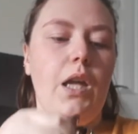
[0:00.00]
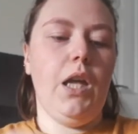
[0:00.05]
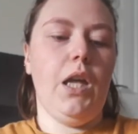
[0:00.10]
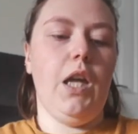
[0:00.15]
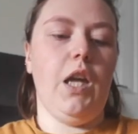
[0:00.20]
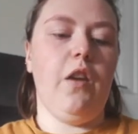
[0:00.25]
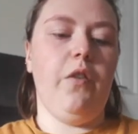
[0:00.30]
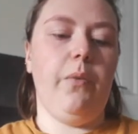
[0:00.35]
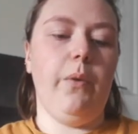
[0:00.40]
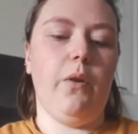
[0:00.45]

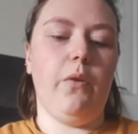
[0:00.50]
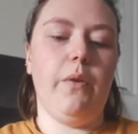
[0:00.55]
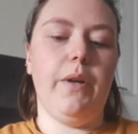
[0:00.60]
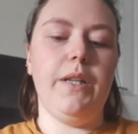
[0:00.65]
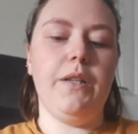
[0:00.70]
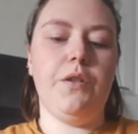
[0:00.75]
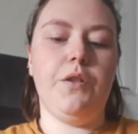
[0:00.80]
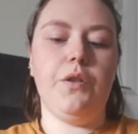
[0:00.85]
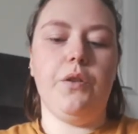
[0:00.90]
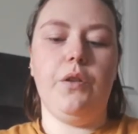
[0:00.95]
If we go
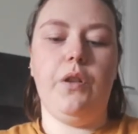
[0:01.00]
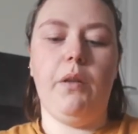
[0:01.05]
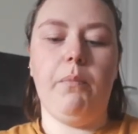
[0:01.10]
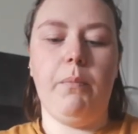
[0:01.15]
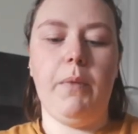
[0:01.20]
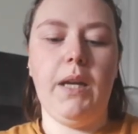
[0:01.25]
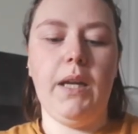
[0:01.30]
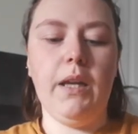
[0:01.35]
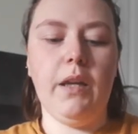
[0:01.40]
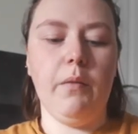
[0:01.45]
into the
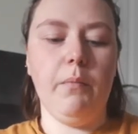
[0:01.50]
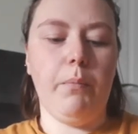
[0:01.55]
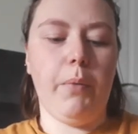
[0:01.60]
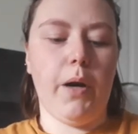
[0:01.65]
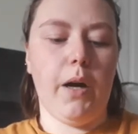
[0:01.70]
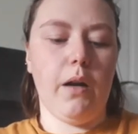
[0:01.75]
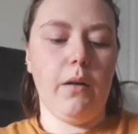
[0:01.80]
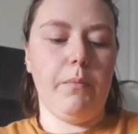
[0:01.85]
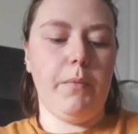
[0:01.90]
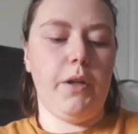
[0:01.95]
main
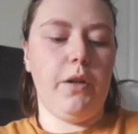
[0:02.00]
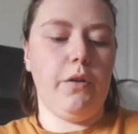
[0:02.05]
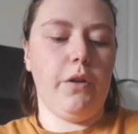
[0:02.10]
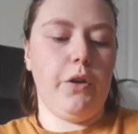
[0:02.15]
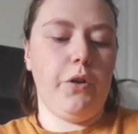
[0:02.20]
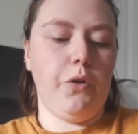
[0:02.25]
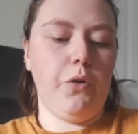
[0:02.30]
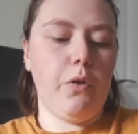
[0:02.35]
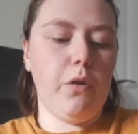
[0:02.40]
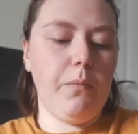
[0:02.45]
compartment, now
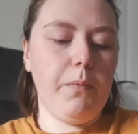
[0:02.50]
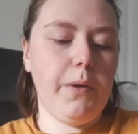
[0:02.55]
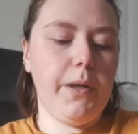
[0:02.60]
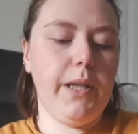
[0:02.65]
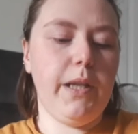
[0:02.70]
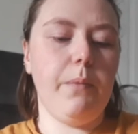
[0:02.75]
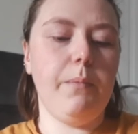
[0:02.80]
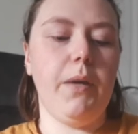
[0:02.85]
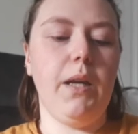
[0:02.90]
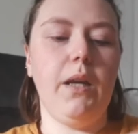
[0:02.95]
normally in
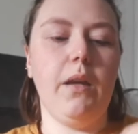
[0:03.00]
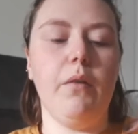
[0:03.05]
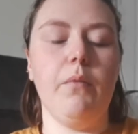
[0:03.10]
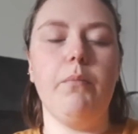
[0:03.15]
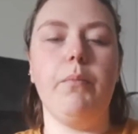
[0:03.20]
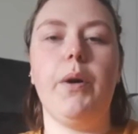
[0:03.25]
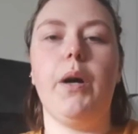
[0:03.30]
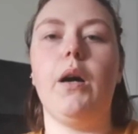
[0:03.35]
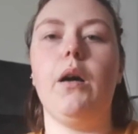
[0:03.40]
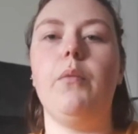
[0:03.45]
the main
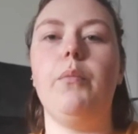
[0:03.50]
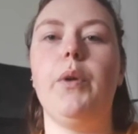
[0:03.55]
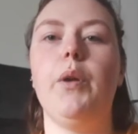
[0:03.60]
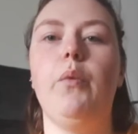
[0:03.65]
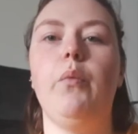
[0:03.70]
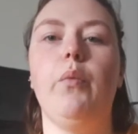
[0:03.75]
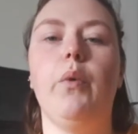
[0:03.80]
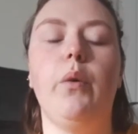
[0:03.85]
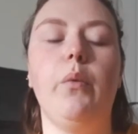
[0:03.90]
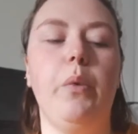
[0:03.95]
compartment,
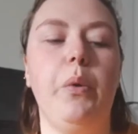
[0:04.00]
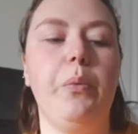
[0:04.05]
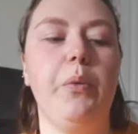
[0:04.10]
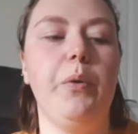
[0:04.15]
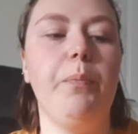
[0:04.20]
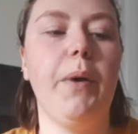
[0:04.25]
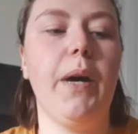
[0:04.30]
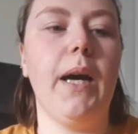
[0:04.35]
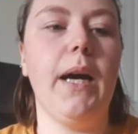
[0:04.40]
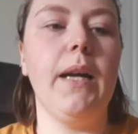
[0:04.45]
what we
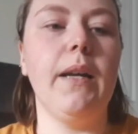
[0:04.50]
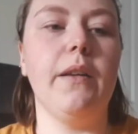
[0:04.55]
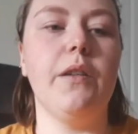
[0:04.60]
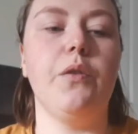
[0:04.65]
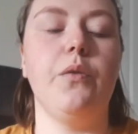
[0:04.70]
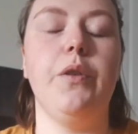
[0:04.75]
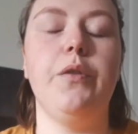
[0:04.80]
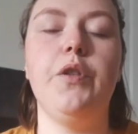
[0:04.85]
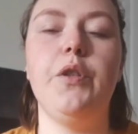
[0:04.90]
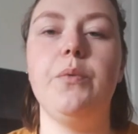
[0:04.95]
would pack,
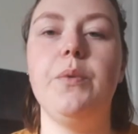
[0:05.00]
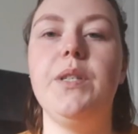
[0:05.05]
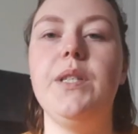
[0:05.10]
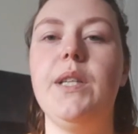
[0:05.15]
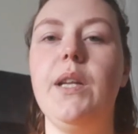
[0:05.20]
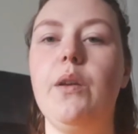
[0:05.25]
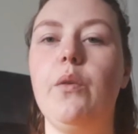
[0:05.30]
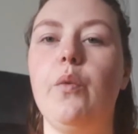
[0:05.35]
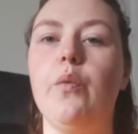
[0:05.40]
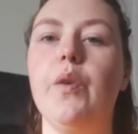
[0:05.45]
so if she was
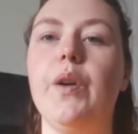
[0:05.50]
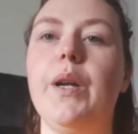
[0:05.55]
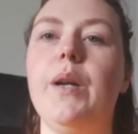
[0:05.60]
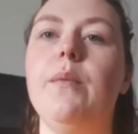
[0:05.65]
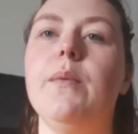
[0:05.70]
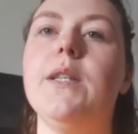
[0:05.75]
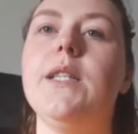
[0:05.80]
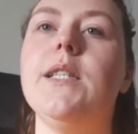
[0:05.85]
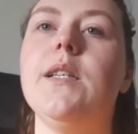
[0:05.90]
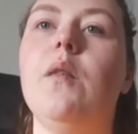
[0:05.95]
staying overnight
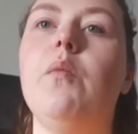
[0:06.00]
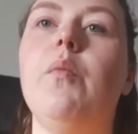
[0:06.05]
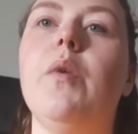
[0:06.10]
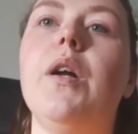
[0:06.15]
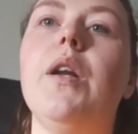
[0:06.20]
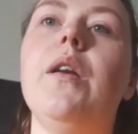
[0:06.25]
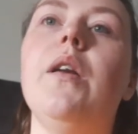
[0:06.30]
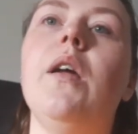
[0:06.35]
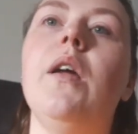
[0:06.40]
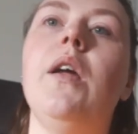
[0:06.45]
with
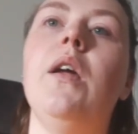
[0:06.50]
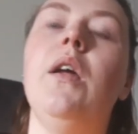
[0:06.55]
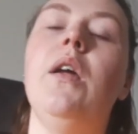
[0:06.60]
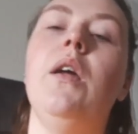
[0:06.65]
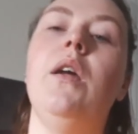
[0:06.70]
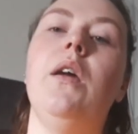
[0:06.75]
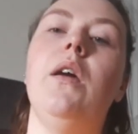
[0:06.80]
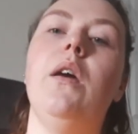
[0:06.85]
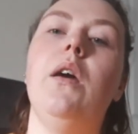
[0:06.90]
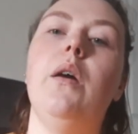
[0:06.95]
someone,
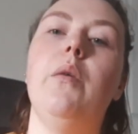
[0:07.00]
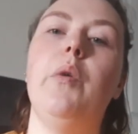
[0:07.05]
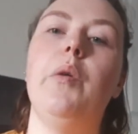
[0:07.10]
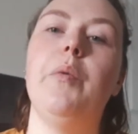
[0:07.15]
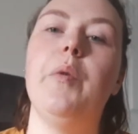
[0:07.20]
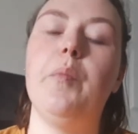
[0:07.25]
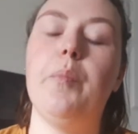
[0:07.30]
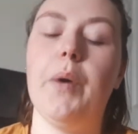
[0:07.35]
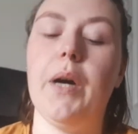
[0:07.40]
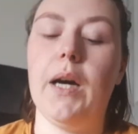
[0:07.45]
we
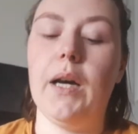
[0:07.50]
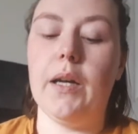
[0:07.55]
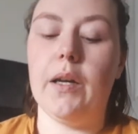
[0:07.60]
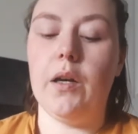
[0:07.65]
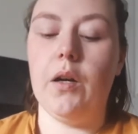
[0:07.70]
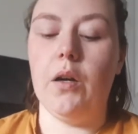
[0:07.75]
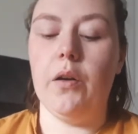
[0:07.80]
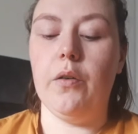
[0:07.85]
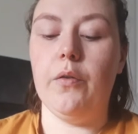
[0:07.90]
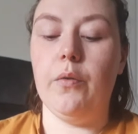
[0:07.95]
would pack
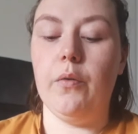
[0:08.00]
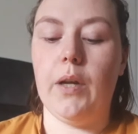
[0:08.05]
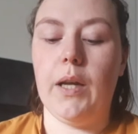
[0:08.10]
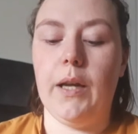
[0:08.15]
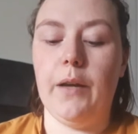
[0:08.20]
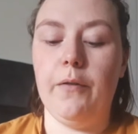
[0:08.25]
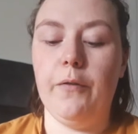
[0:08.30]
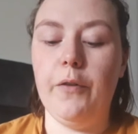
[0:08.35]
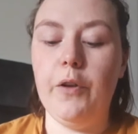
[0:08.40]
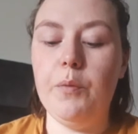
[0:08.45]
her
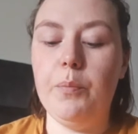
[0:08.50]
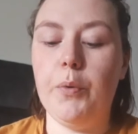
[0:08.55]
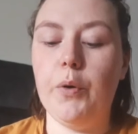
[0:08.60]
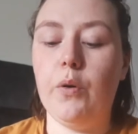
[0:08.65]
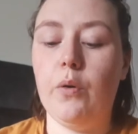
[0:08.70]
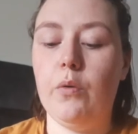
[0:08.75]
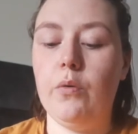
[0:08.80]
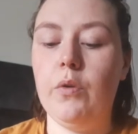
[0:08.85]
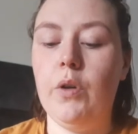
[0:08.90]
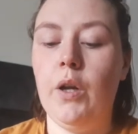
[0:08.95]
food
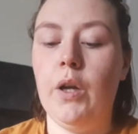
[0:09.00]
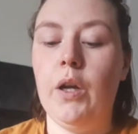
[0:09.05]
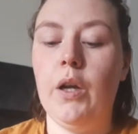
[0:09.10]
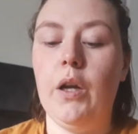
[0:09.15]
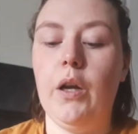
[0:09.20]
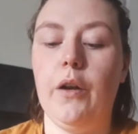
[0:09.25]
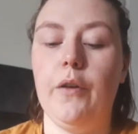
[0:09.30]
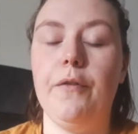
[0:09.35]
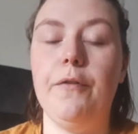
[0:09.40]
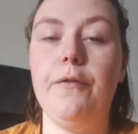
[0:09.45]
bowl,
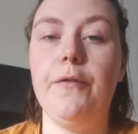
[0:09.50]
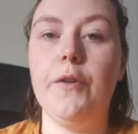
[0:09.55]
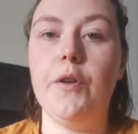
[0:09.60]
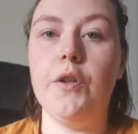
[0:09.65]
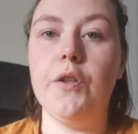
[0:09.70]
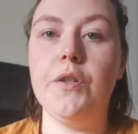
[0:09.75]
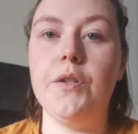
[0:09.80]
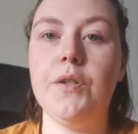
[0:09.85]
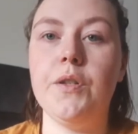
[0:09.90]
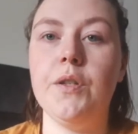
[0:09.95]

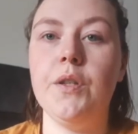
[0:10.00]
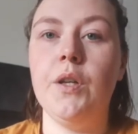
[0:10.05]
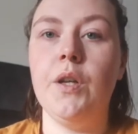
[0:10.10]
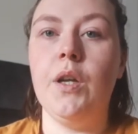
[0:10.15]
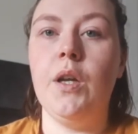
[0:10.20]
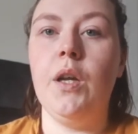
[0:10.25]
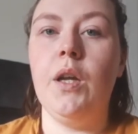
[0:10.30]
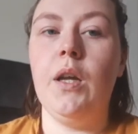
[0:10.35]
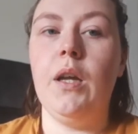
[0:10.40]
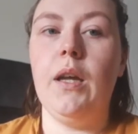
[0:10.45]
food,
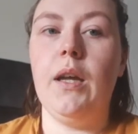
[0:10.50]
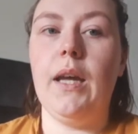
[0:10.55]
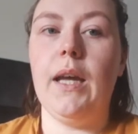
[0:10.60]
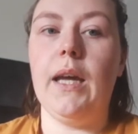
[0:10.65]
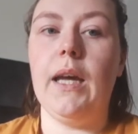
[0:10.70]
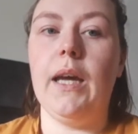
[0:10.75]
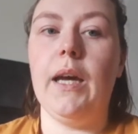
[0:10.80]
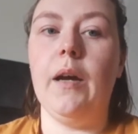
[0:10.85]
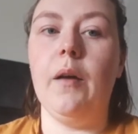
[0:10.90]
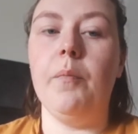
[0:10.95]

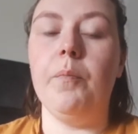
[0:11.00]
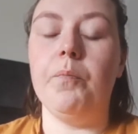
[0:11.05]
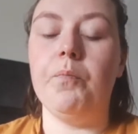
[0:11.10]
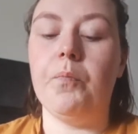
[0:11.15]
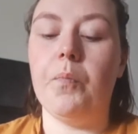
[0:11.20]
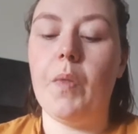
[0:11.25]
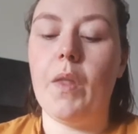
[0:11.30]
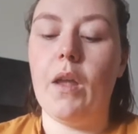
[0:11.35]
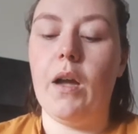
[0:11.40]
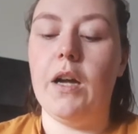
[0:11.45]
an
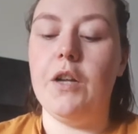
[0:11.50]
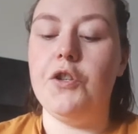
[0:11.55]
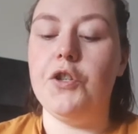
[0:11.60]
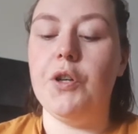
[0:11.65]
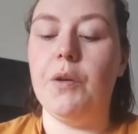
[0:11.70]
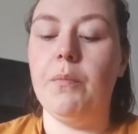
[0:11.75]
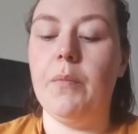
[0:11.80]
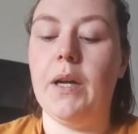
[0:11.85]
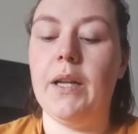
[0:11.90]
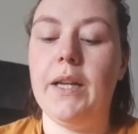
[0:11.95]

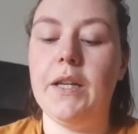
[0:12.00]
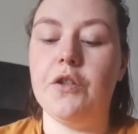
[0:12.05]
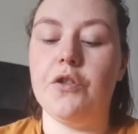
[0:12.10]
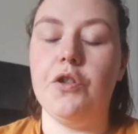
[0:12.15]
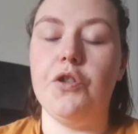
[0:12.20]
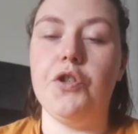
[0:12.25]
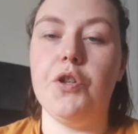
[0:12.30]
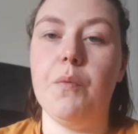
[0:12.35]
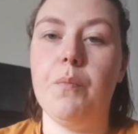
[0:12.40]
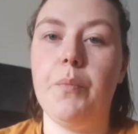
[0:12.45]
extra
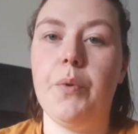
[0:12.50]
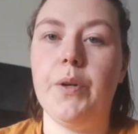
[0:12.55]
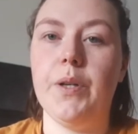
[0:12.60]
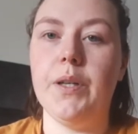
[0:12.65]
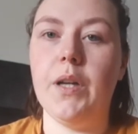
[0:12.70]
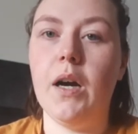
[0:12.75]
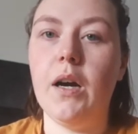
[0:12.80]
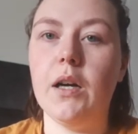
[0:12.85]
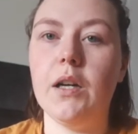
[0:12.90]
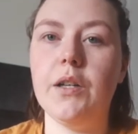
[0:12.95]
jumper and
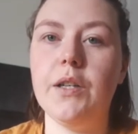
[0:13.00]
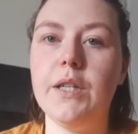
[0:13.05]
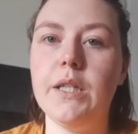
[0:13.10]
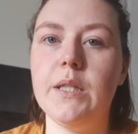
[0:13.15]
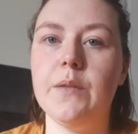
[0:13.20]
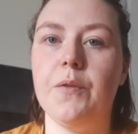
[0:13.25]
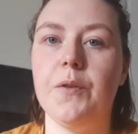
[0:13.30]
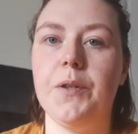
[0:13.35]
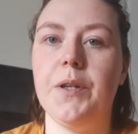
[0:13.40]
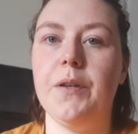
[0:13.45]
harness
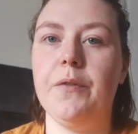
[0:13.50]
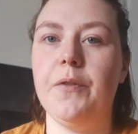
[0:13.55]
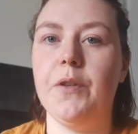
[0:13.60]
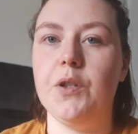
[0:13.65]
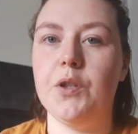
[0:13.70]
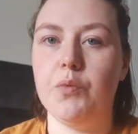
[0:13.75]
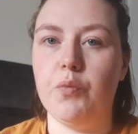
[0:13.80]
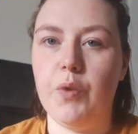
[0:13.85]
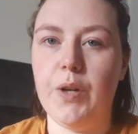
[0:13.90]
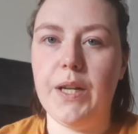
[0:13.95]
for if
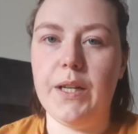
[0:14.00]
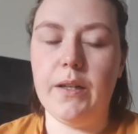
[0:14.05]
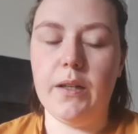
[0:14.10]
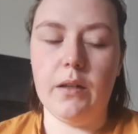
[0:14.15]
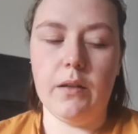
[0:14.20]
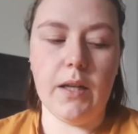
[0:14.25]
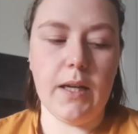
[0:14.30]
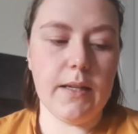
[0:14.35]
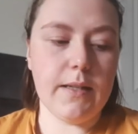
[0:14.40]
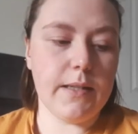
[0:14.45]
it's
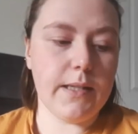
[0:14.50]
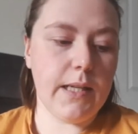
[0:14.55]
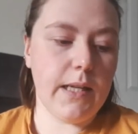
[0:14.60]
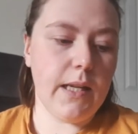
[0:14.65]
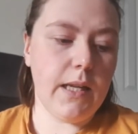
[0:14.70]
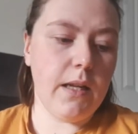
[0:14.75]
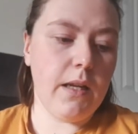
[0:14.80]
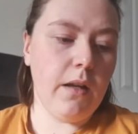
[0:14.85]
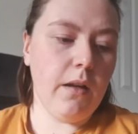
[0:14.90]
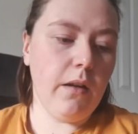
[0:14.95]
raining that
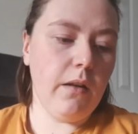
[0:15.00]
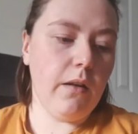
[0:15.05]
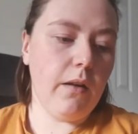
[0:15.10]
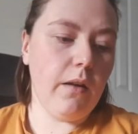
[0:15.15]
day,